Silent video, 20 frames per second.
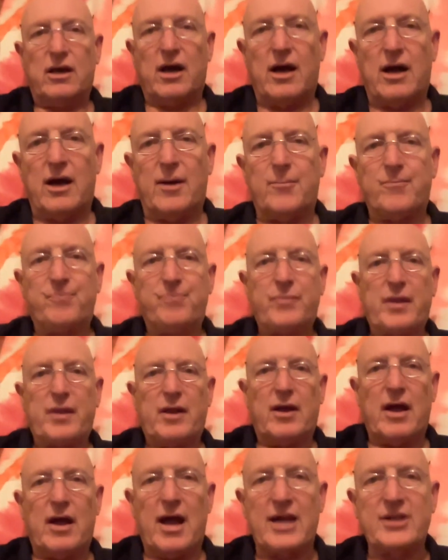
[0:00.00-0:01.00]
Um,
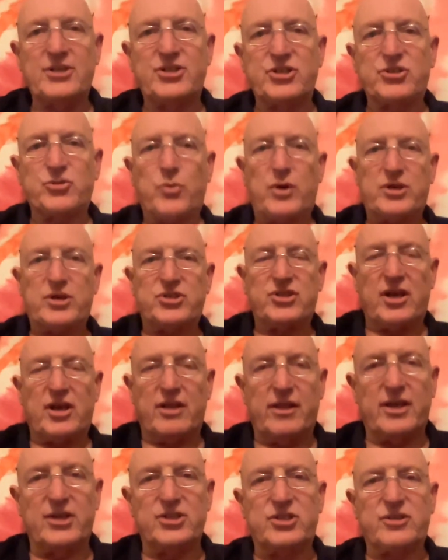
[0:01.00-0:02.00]
I just want to say
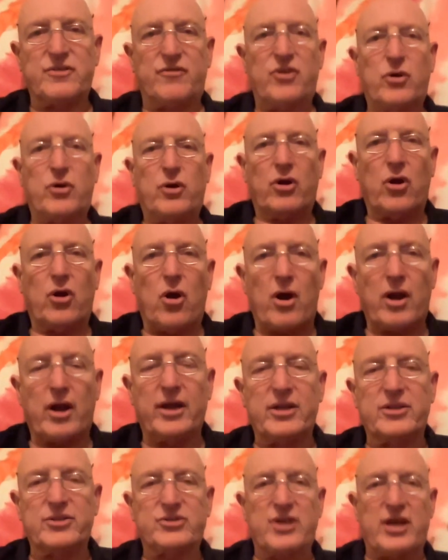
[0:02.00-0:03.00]
this: if you're an
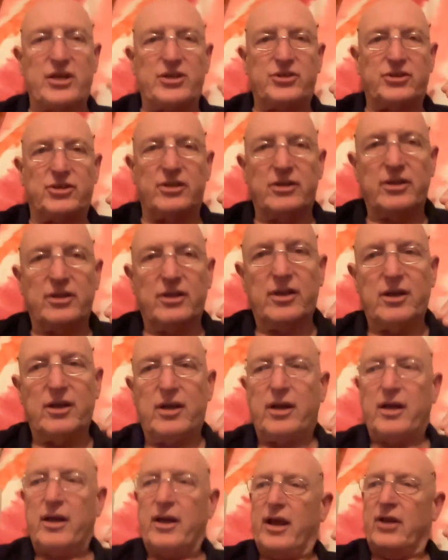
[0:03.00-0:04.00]
organization
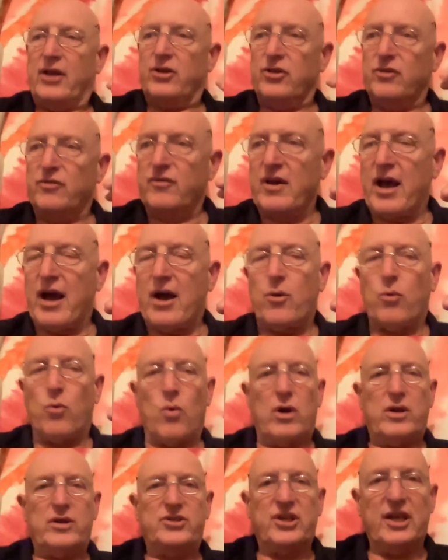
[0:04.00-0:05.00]
and you've got
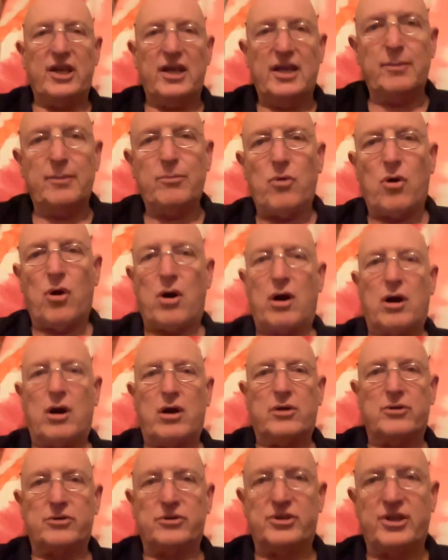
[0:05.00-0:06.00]
one team or a
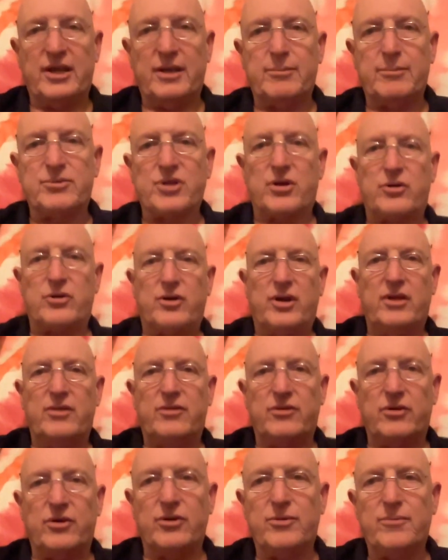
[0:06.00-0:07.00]
hundred teams
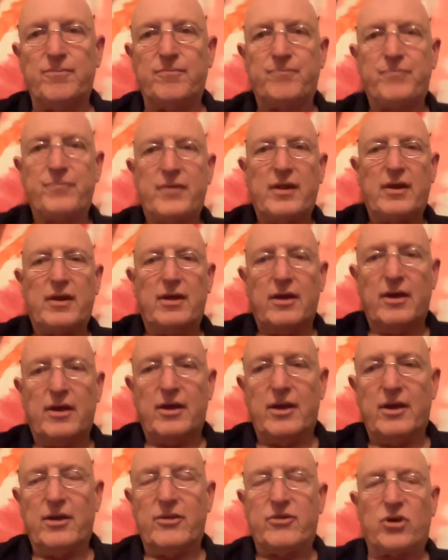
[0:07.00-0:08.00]
underneath you,
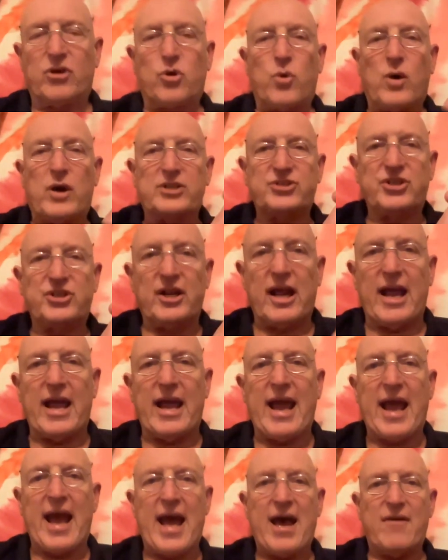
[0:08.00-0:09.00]
the question I
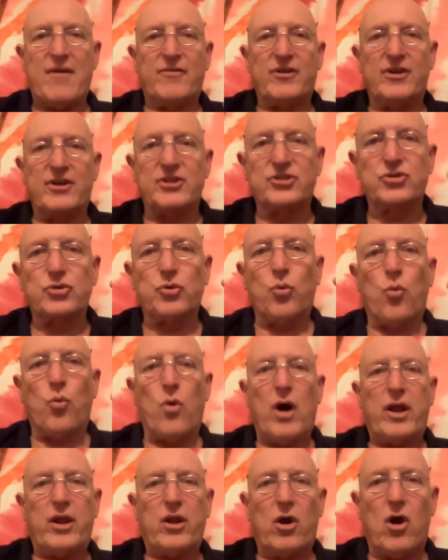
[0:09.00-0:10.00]
have is:
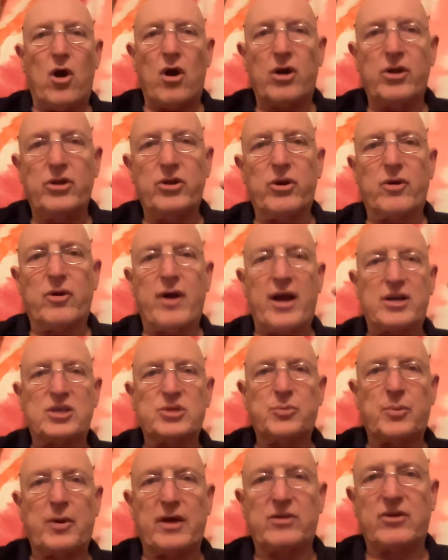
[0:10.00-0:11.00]
what are your
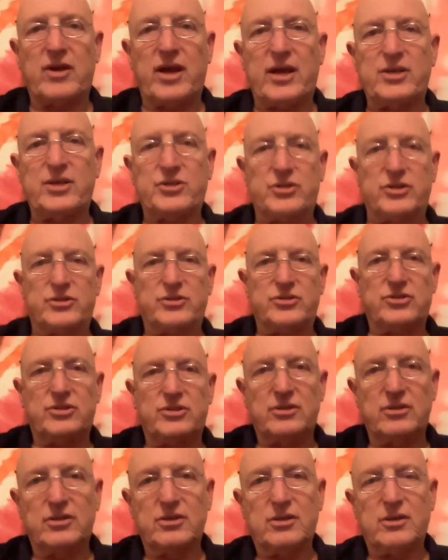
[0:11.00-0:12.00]

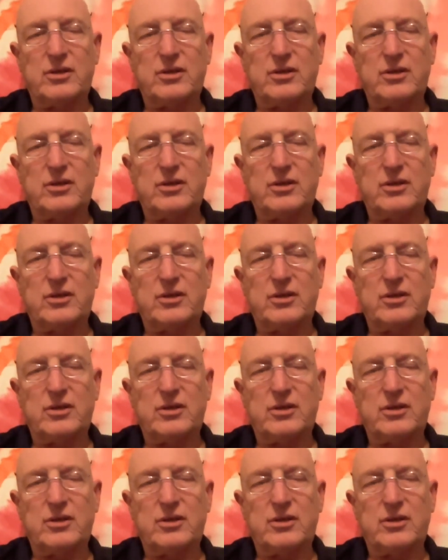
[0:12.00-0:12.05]
expectations